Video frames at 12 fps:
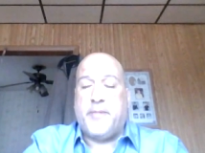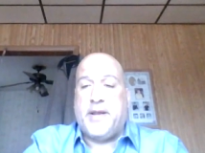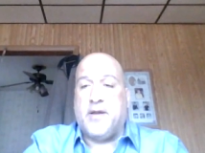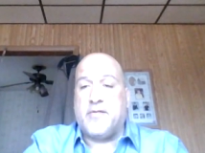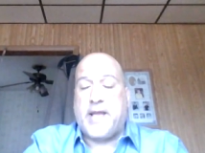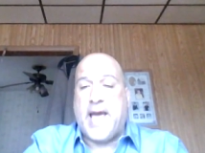
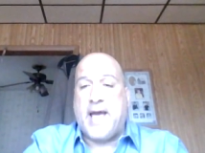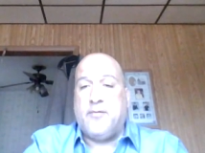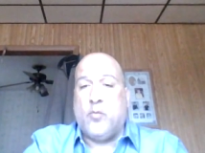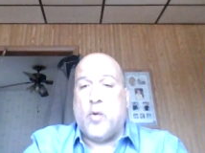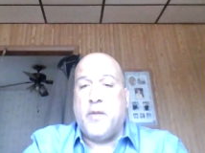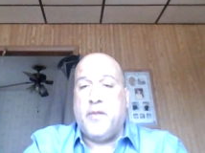because they
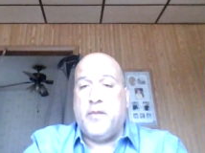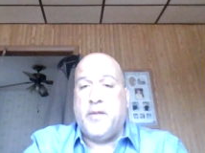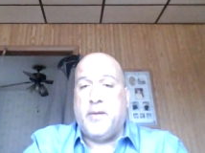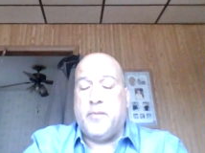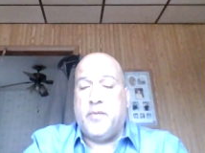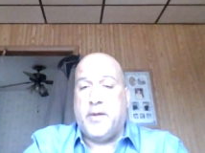hadn't won
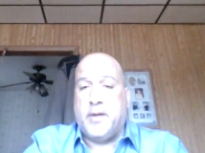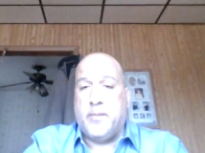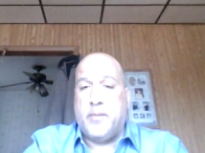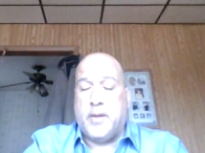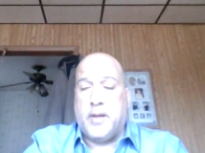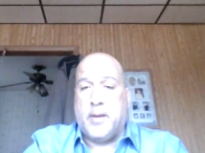
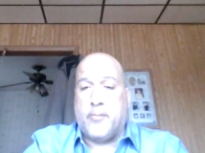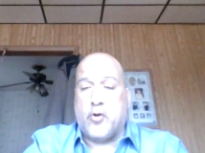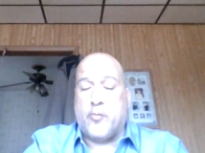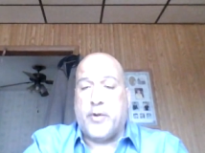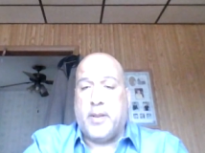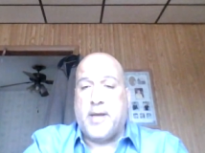the
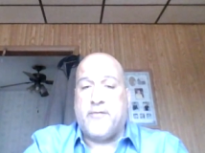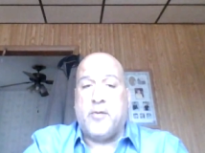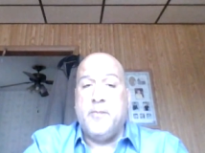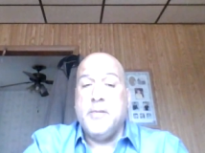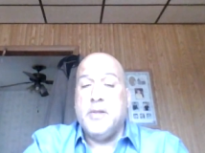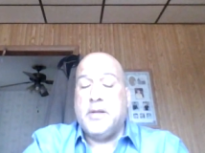appropriate level,